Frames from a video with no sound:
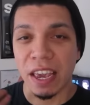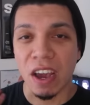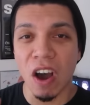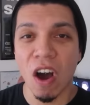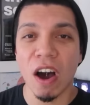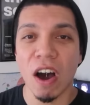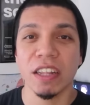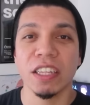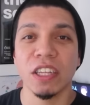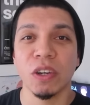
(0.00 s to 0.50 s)
a
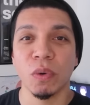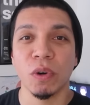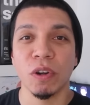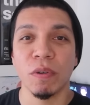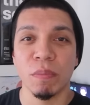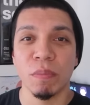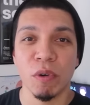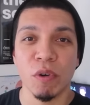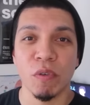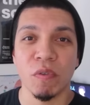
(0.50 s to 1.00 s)

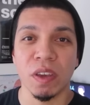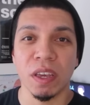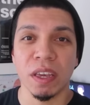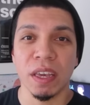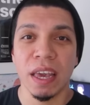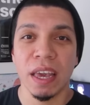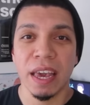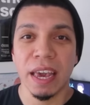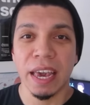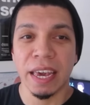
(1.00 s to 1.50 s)
Hollywood
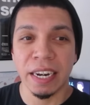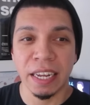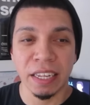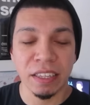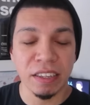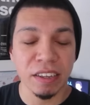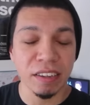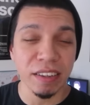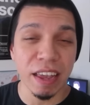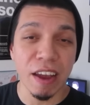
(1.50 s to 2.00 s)
movie, and
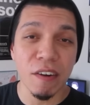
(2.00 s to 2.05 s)
it does